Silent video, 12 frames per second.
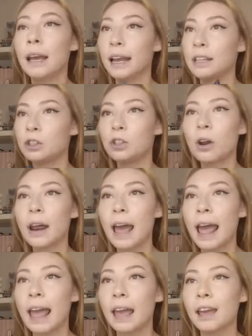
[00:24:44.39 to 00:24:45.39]
it's not
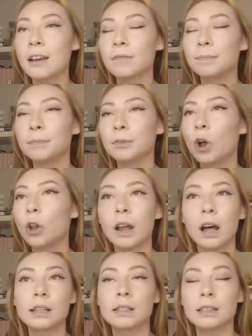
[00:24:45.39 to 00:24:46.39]
a
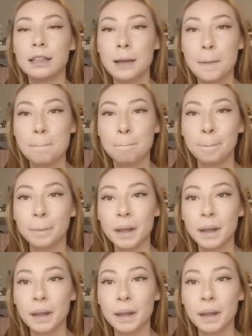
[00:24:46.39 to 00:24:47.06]
long-lasting